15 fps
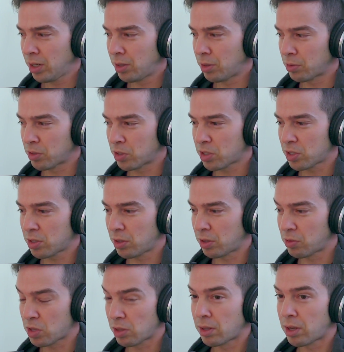there's
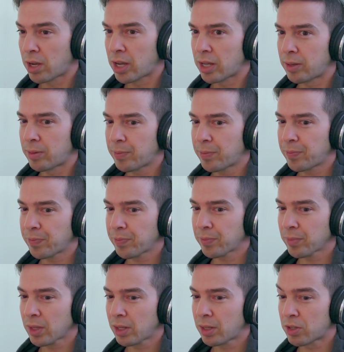a lot
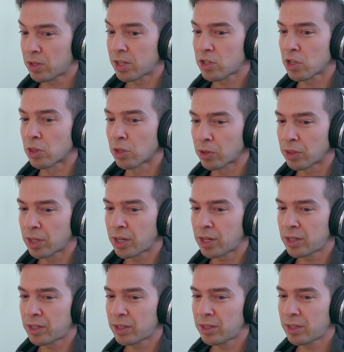to learn
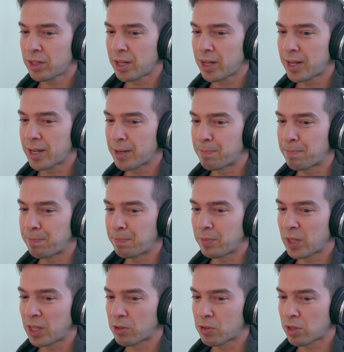there, and
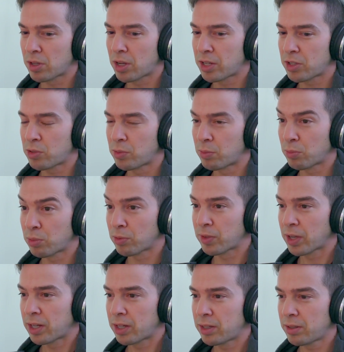there's a lot to improve
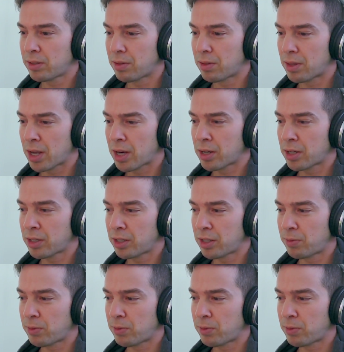at there if